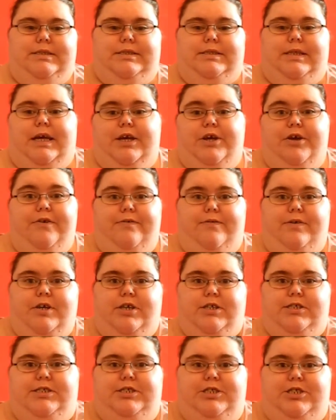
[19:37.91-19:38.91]
thank you for
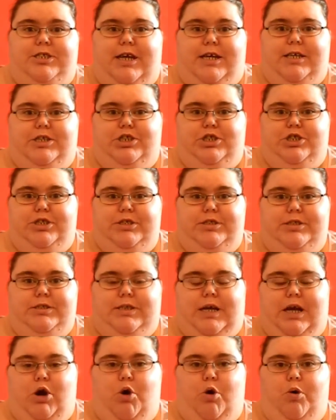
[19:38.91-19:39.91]
your
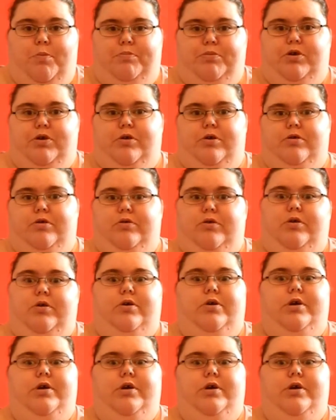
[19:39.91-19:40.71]
suggestions. I hope you